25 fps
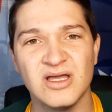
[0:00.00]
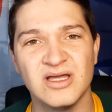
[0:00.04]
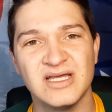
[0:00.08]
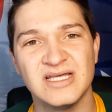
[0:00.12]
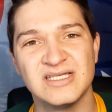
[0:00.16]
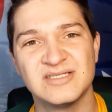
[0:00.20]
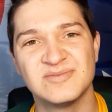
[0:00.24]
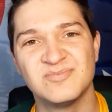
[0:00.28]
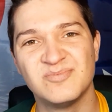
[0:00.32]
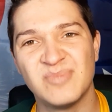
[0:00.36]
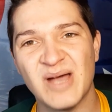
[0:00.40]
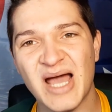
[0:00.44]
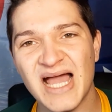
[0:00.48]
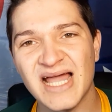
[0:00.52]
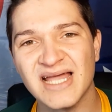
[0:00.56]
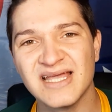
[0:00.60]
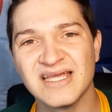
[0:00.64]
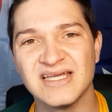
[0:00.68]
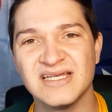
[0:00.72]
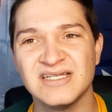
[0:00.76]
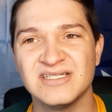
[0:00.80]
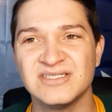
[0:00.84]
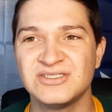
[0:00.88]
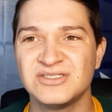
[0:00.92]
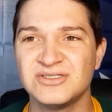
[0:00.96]
is
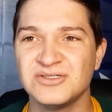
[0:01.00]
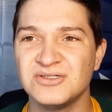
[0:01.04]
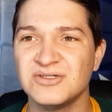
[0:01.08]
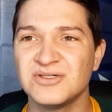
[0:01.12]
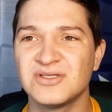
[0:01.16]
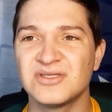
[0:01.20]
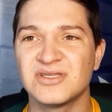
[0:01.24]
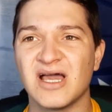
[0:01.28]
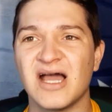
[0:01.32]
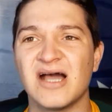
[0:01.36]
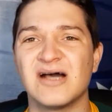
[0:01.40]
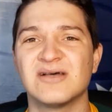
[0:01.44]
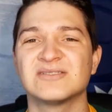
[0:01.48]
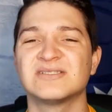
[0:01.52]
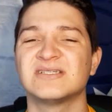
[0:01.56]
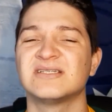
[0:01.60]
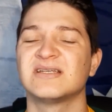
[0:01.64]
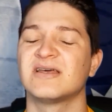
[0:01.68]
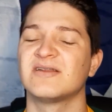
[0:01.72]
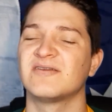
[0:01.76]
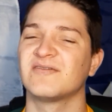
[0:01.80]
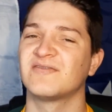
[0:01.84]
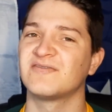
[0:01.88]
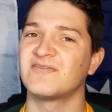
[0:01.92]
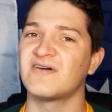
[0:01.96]
back in
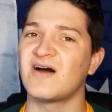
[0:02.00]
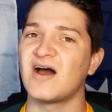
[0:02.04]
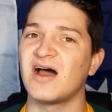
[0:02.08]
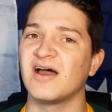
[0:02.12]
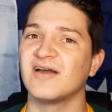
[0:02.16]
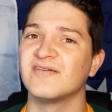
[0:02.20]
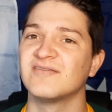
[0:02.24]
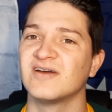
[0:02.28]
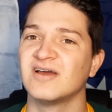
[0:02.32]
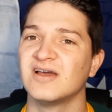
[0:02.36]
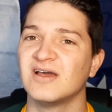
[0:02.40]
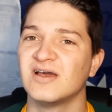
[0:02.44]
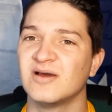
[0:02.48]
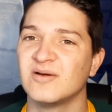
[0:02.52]
2005.